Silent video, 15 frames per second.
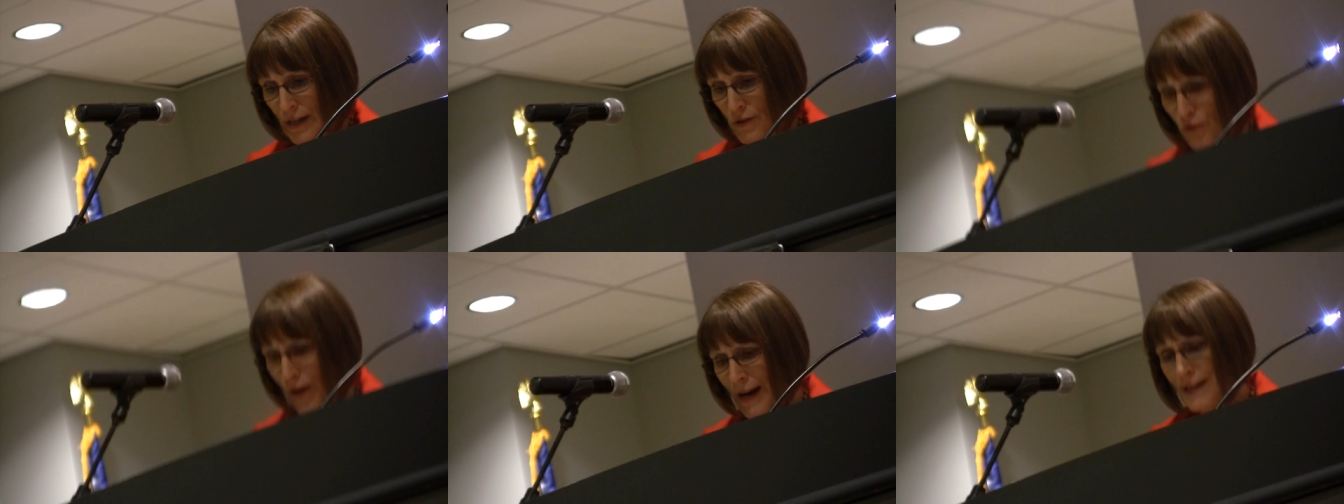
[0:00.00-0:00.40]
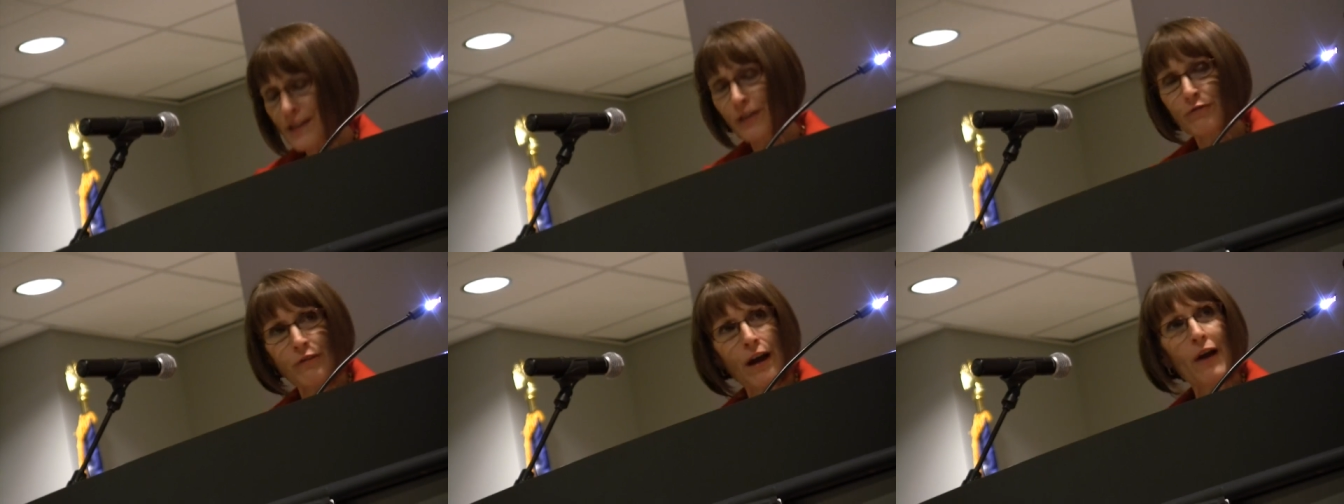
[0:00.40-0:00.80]
trying to
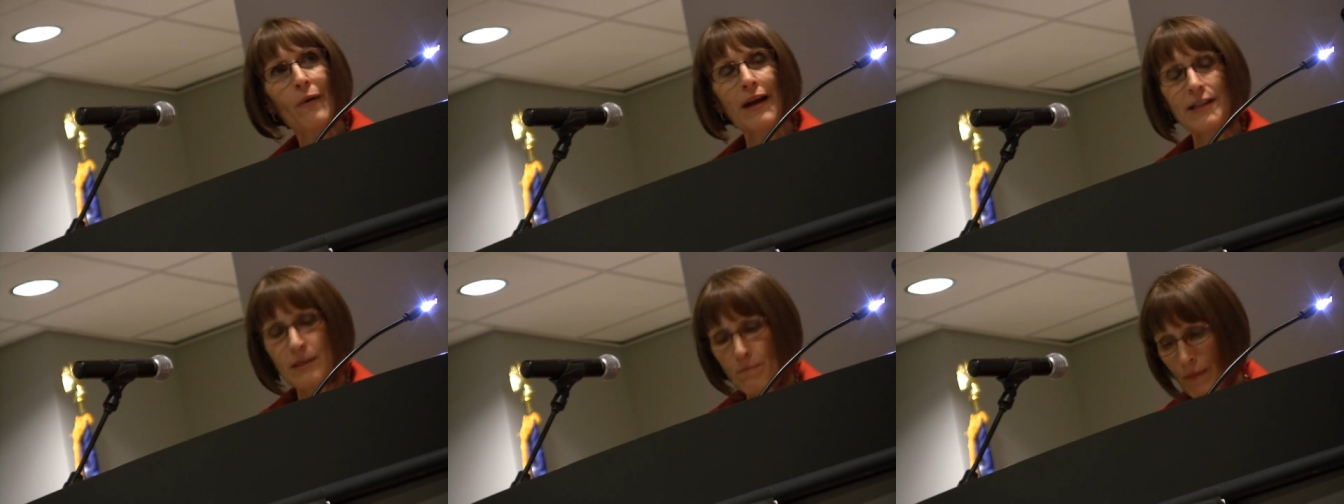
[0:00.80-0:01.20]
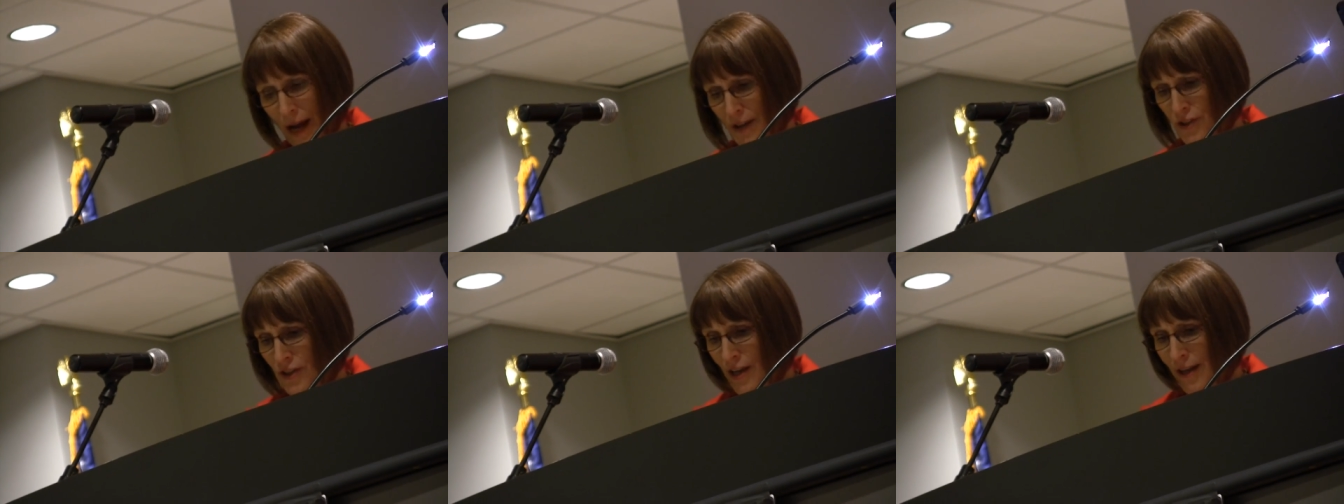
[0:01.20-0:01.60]
grow as
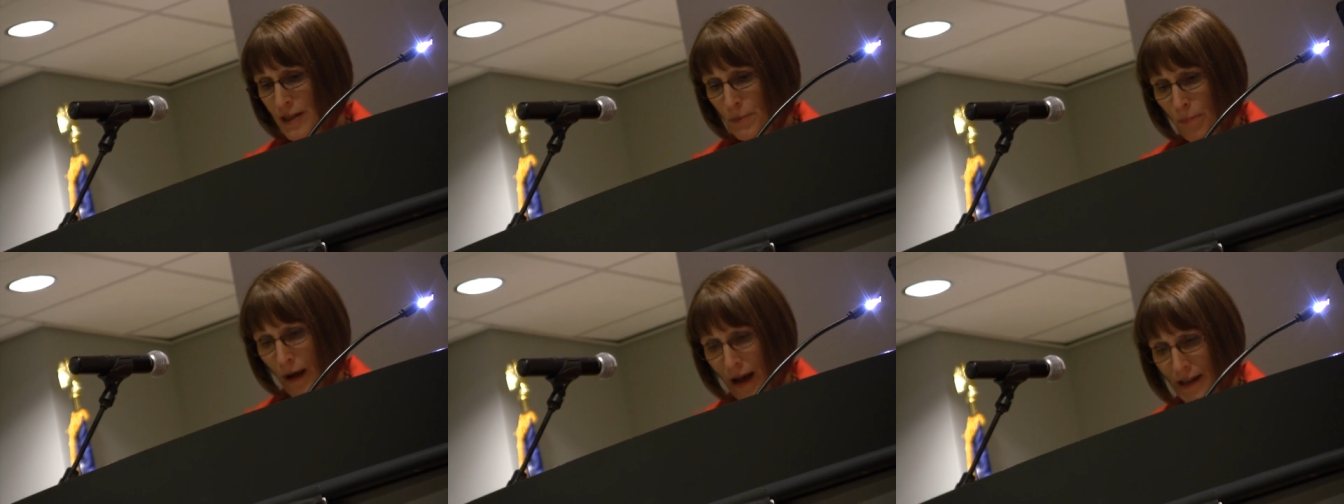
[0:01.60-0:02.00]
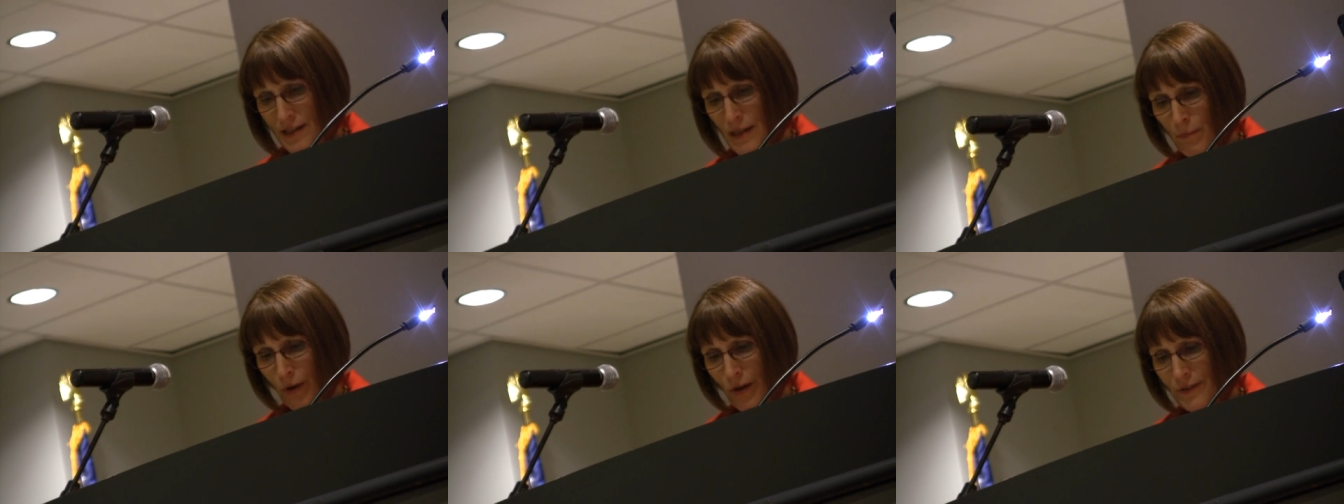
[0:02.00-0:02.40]
much as
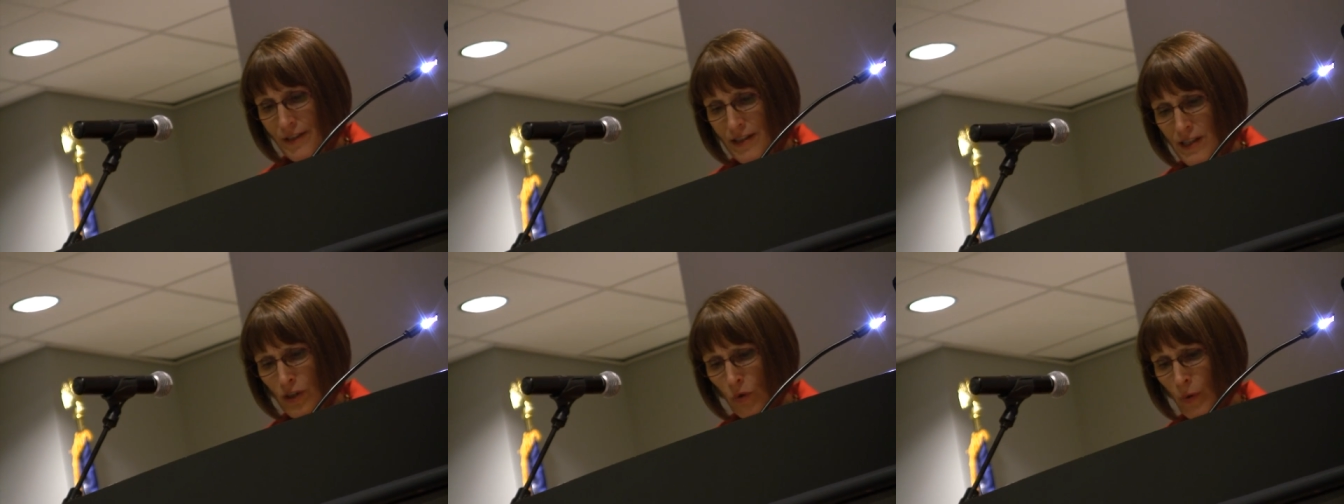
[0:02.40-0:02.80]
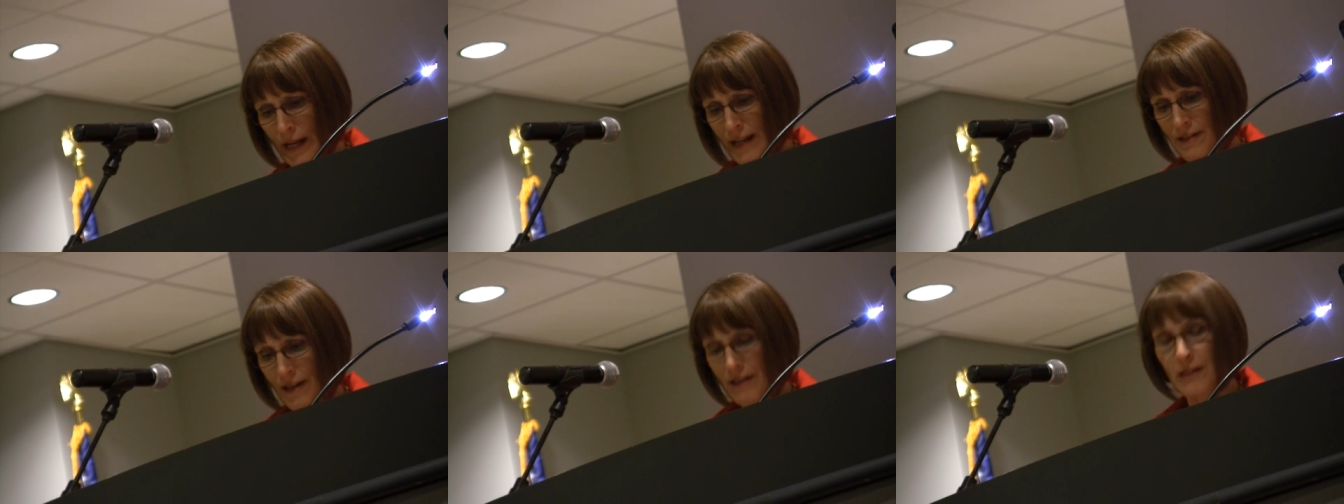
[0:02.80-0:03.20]
possible to
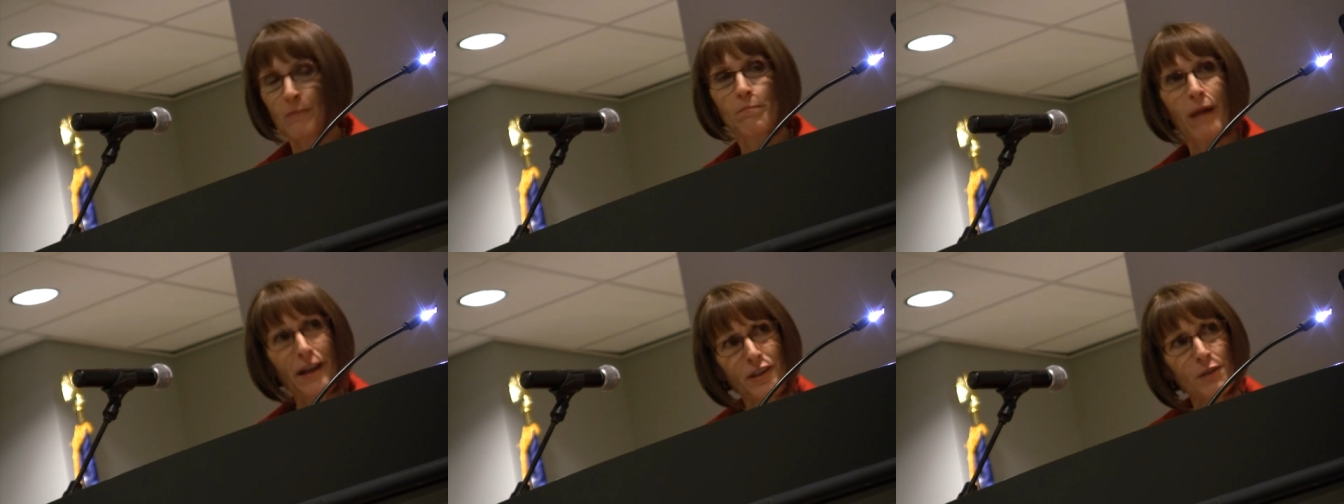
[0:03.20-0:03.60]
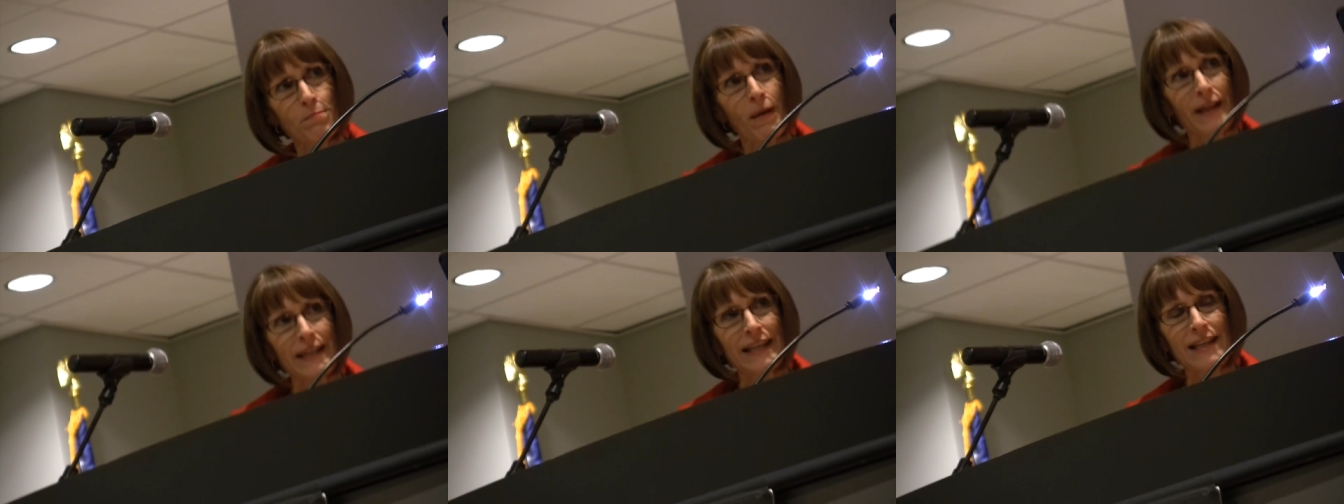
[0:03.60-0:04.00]
squeeze as much
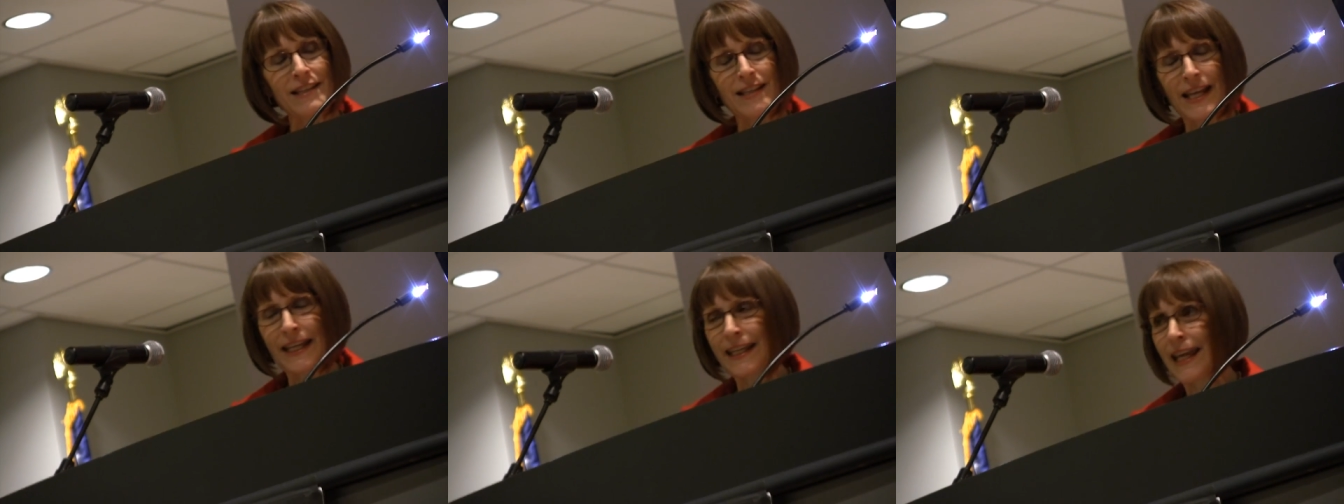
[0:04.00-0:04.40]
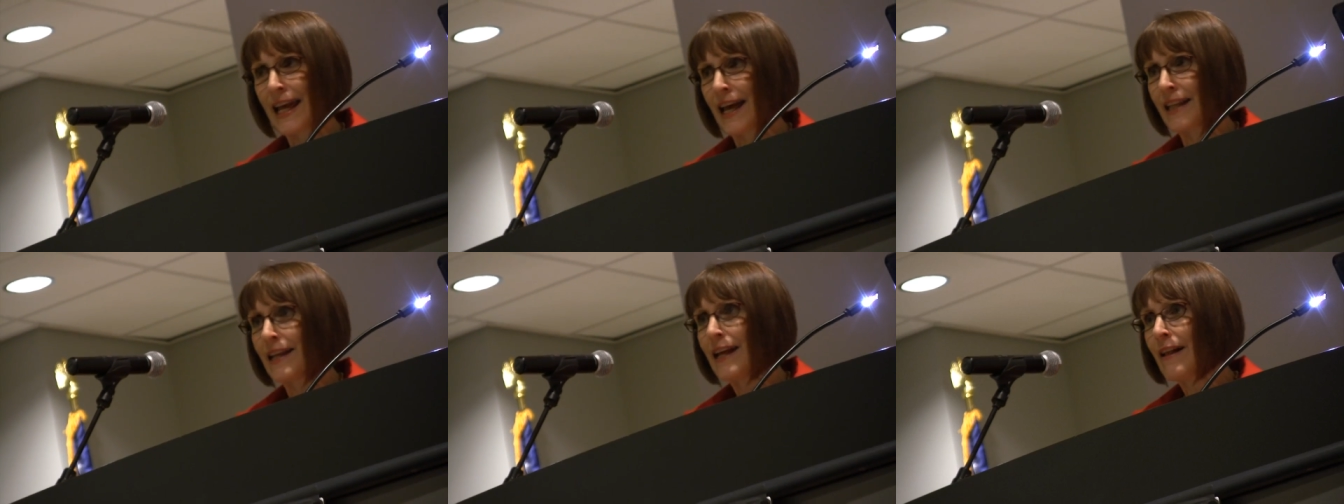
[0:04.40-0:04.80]
money as they
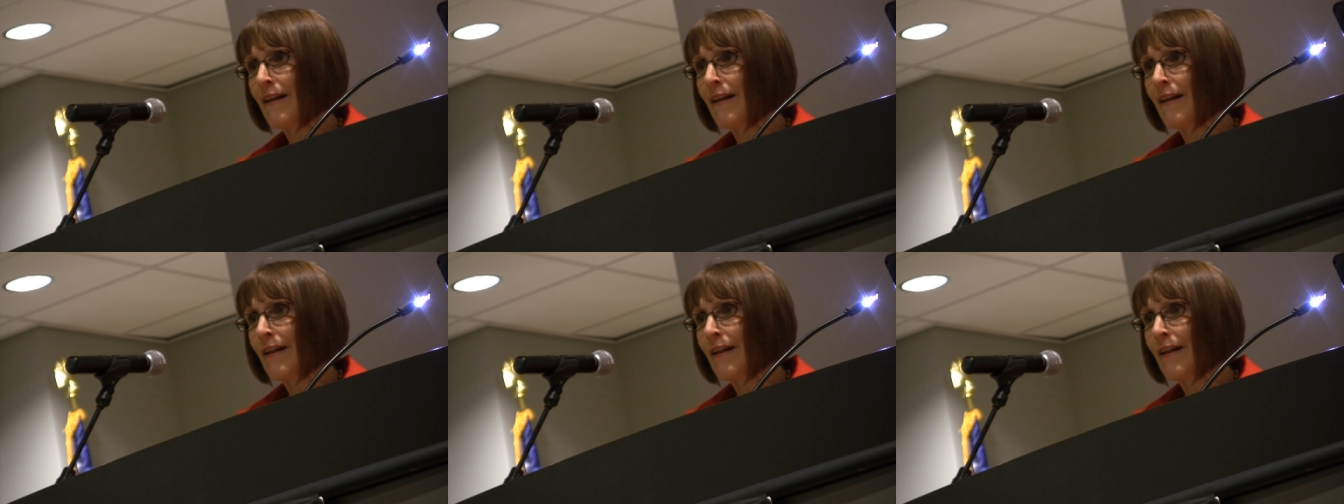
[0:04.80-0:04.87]
can